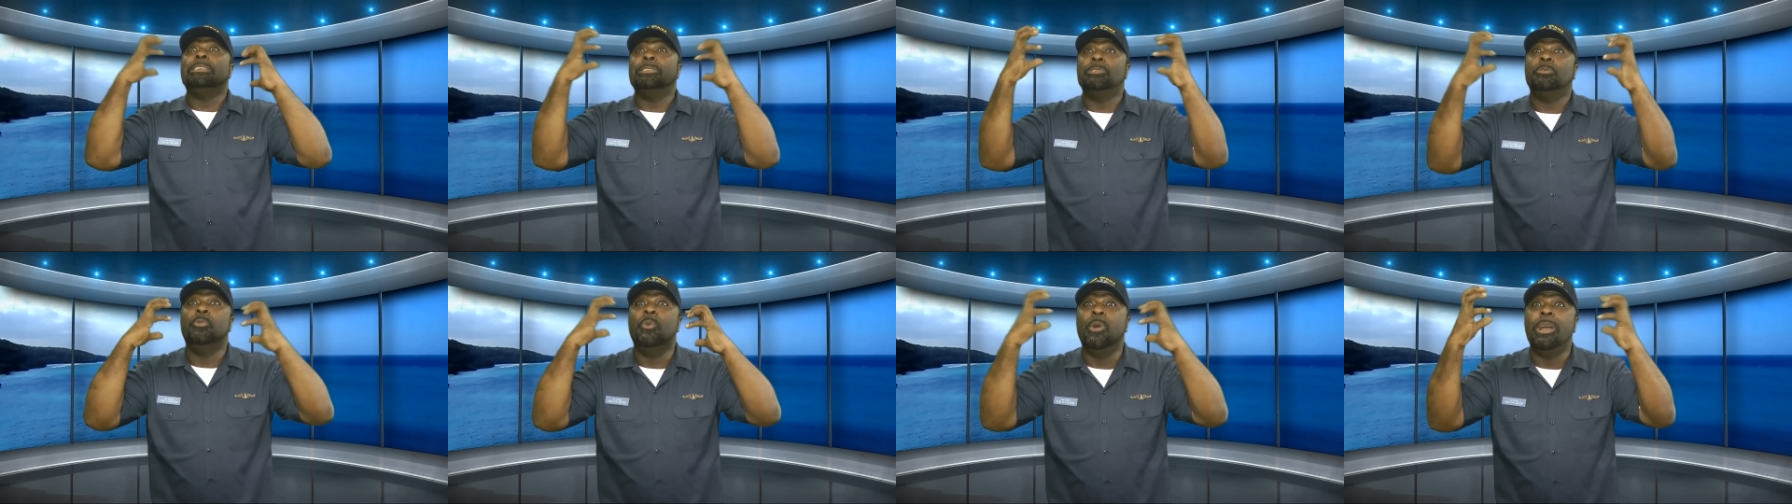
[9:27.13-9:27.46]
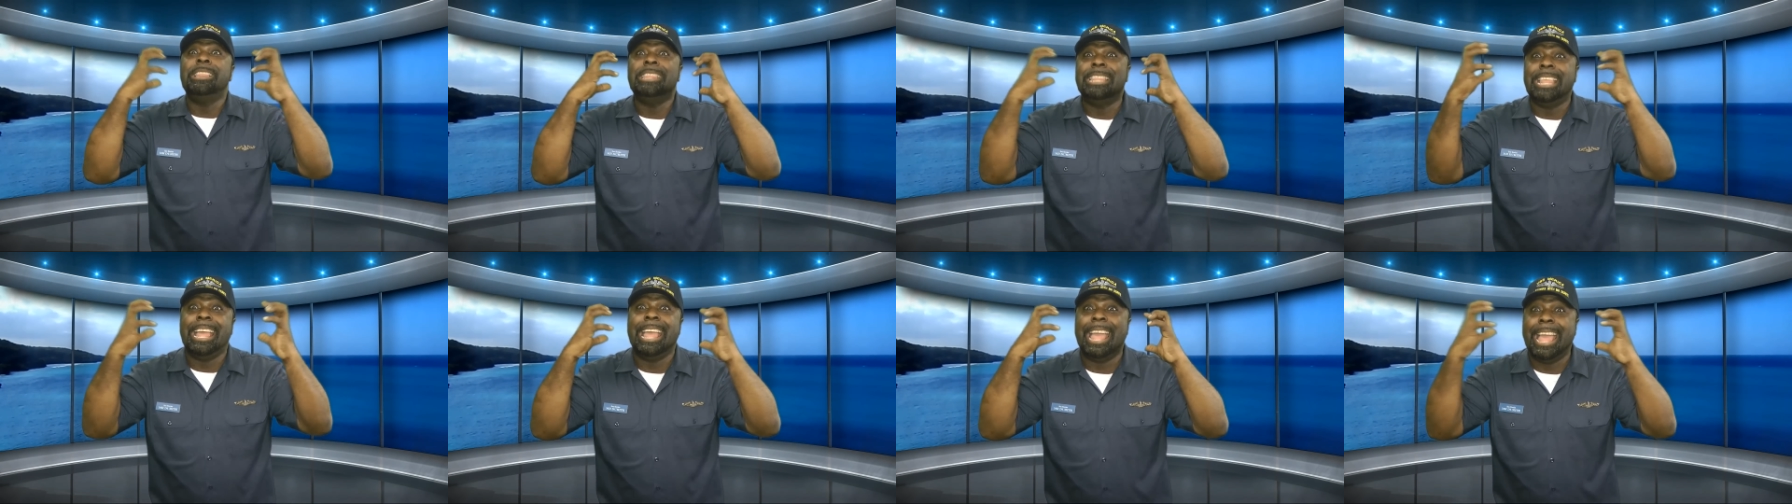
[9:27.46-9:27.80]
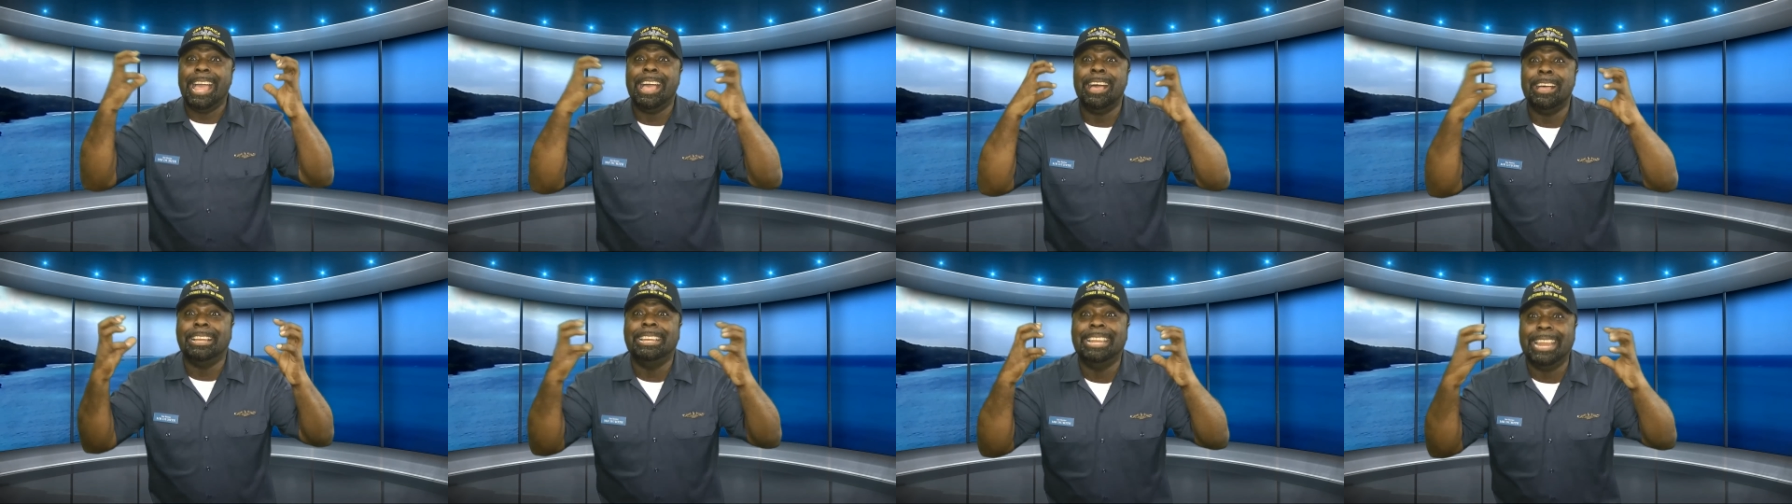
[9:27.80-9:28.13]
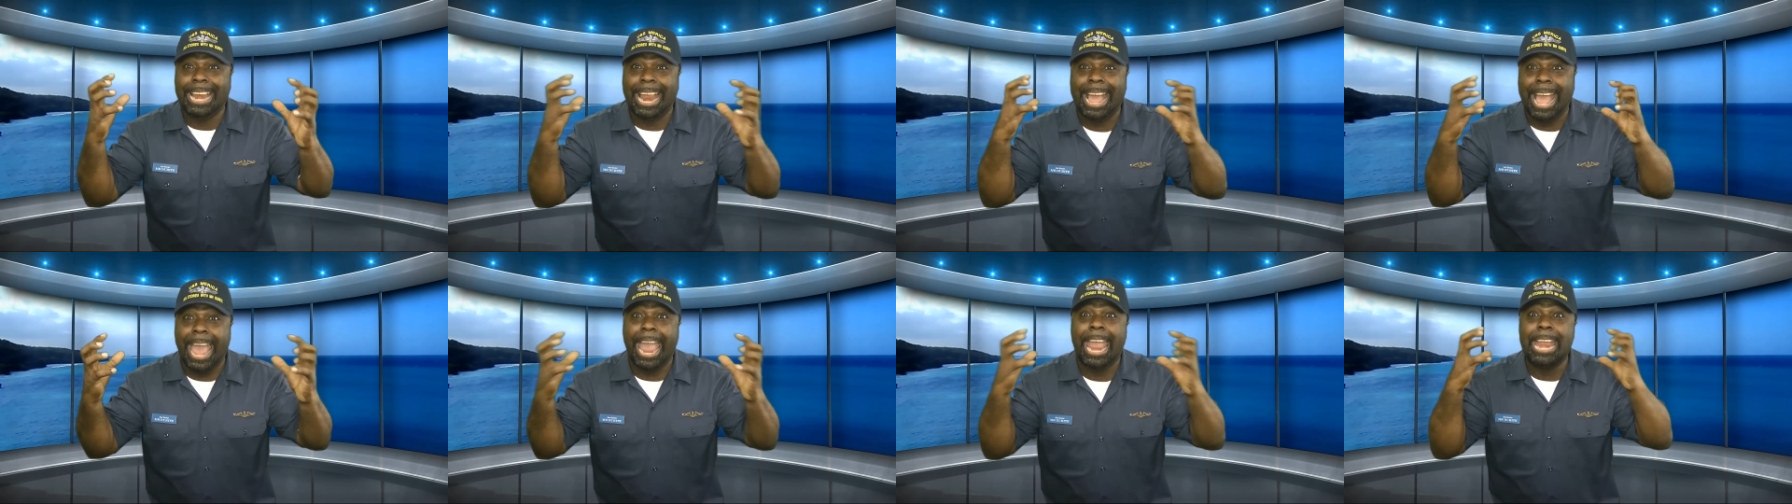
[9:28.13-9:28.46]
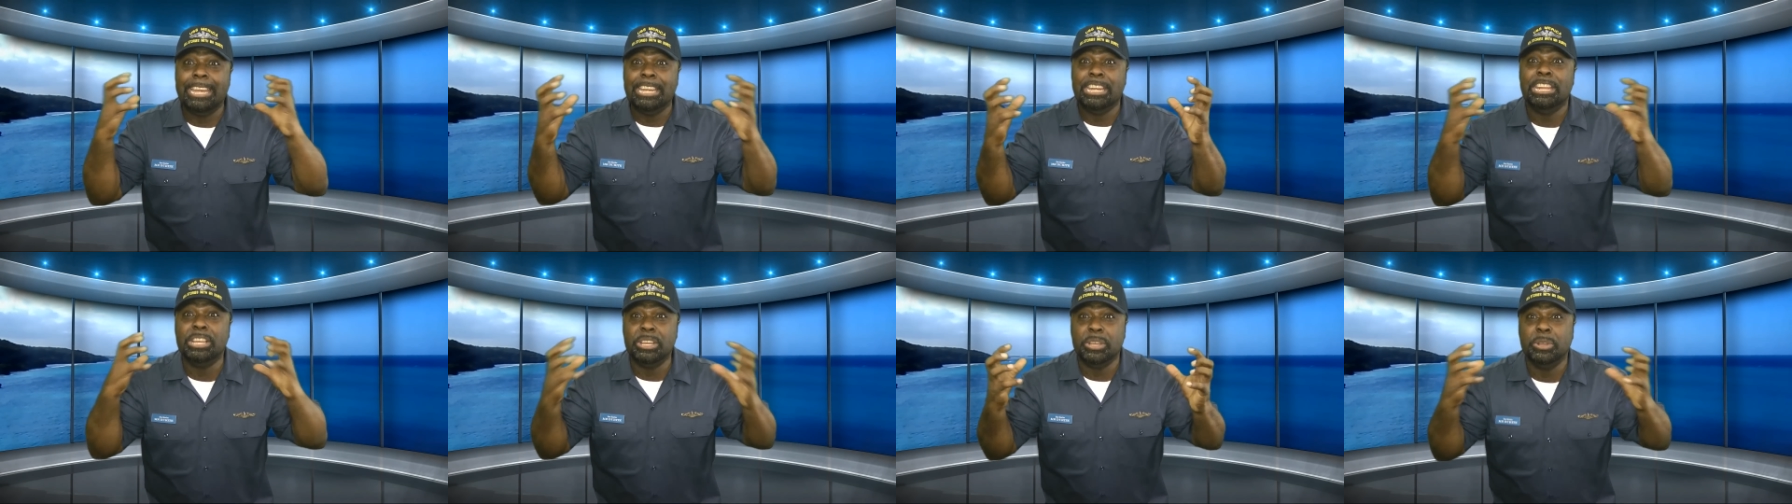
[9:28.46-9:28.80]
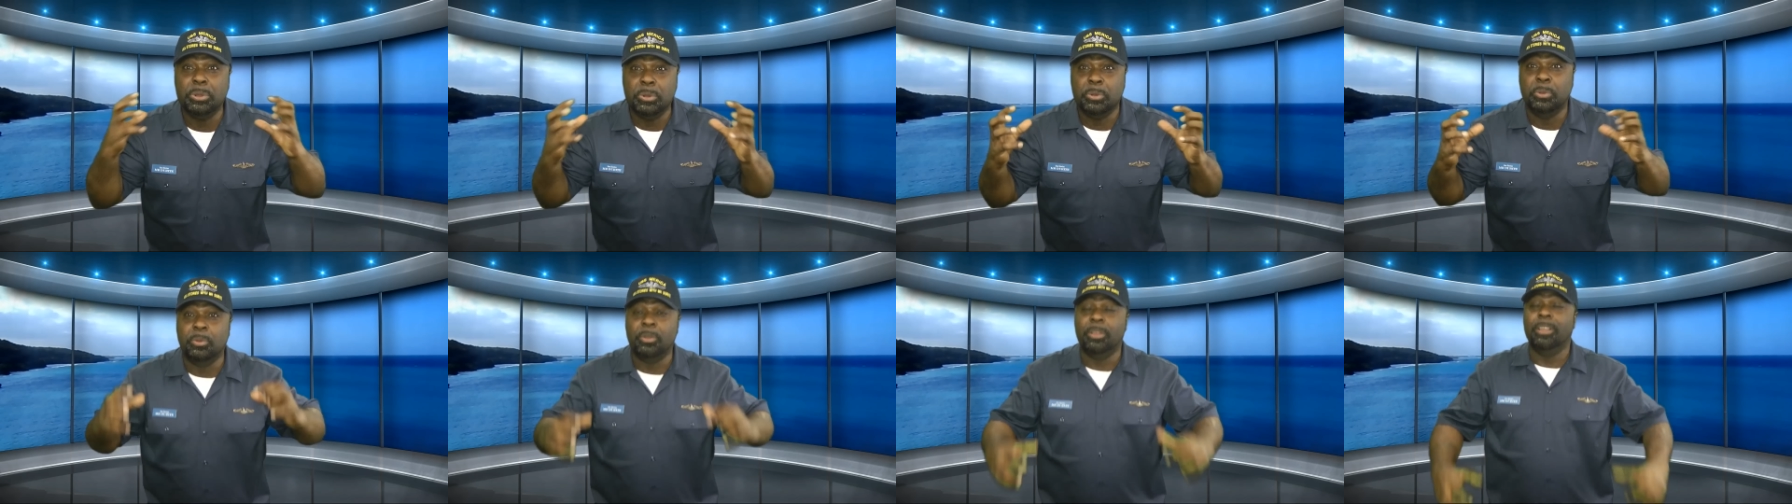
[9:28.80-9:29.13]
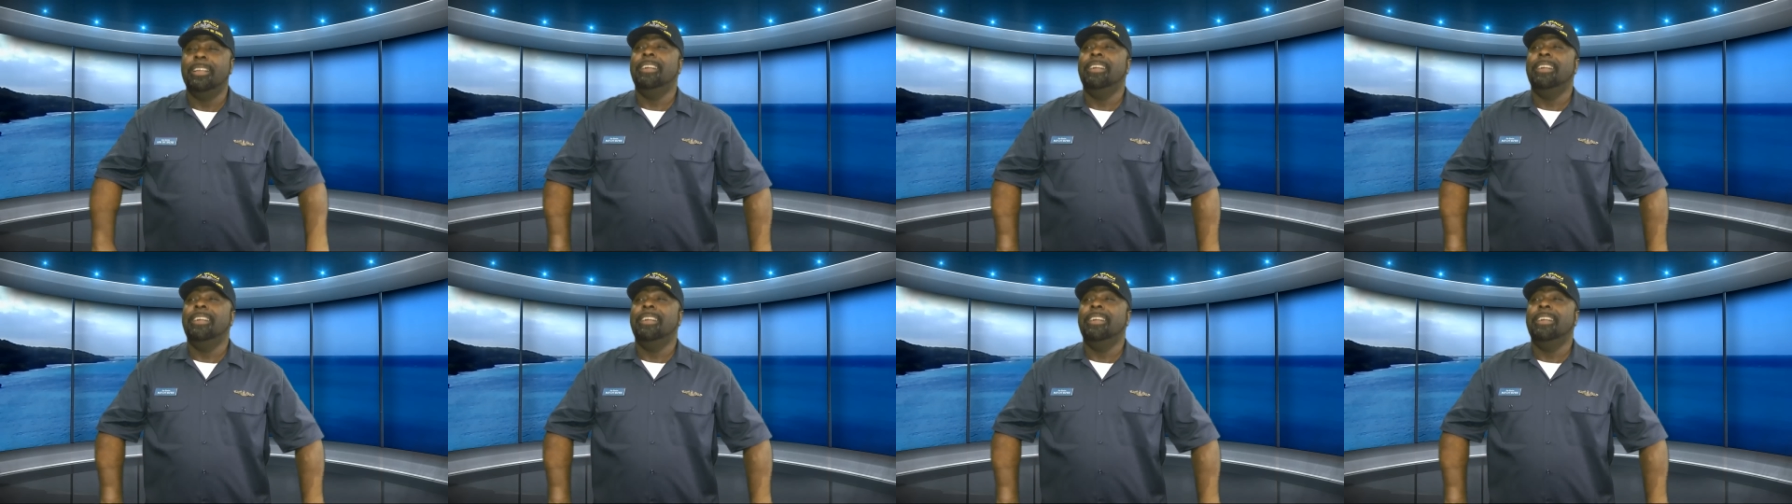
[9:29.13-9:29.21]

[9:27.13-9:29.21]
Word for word: what the hell did I do?